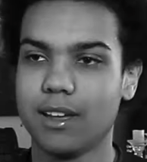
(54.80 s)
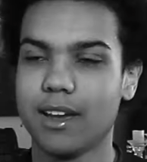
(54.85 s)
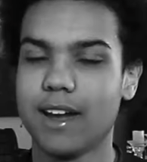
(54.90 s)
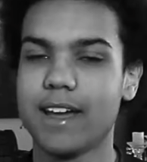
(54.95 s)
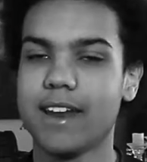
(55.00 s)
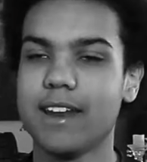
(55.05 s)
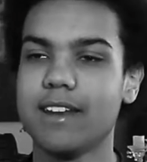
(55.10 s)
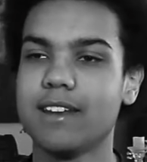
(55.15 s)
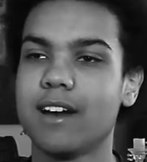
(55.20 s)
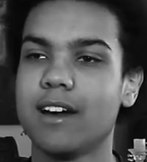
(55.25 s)
I
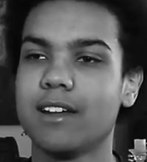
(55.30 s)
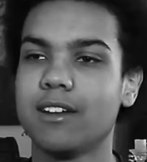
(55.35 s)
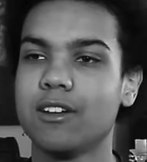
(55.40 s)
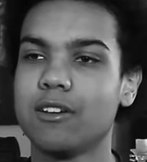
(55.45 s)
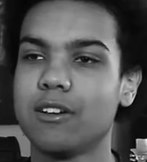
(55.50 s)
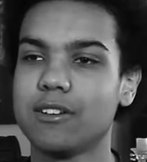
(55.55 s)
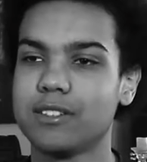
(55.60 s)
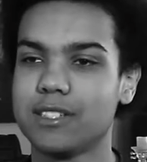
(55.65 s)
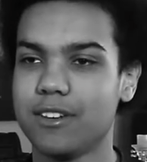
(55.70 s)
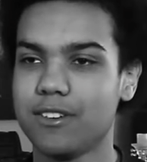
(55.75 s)
did not know
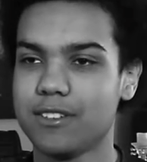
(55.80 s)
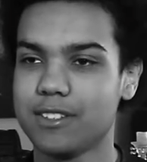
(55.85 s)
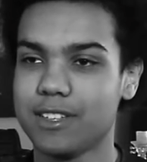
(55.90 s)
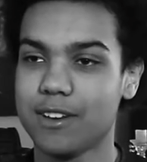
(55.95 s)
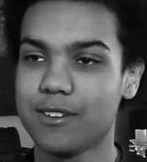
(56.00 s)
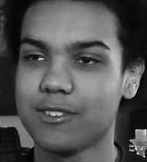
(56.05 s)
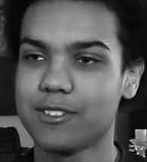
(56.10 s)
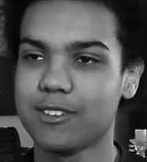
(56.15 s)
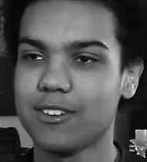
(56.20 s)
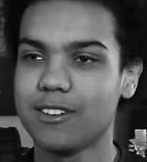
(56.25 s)
how seriously
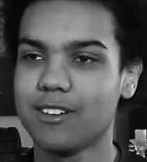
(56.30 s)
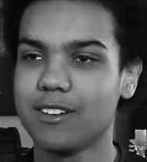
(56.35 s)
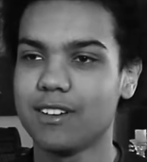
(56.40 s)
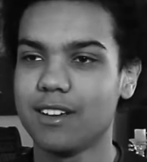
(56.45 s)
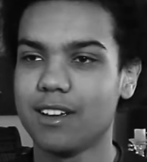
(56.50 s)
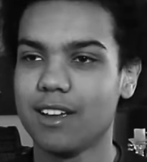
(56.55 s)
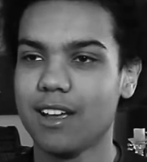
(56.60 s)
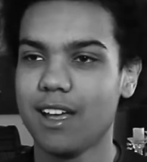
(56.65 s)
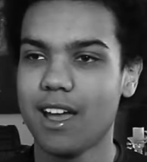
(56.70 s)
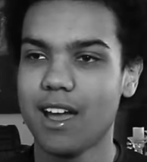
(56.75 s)
I was hurt.
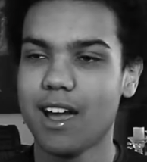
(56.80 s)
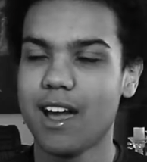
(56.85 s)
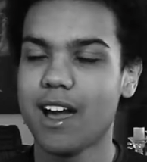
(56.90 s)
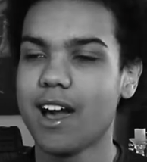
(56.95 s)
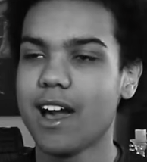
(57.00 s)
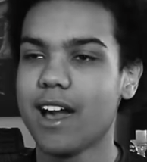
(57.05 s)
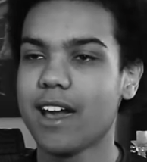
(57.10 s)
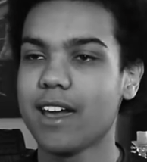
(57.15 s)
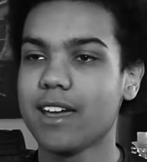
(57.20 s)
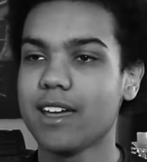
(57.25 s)

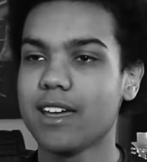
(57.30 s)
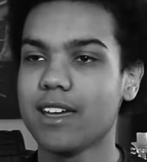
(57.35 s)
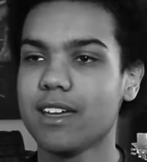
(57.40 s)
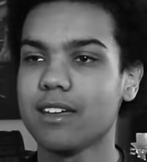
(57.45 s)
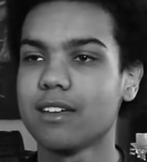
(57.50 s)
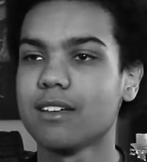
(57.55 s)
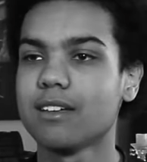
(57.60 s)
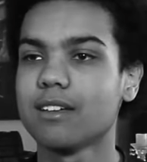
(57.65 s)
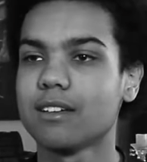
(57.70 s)
I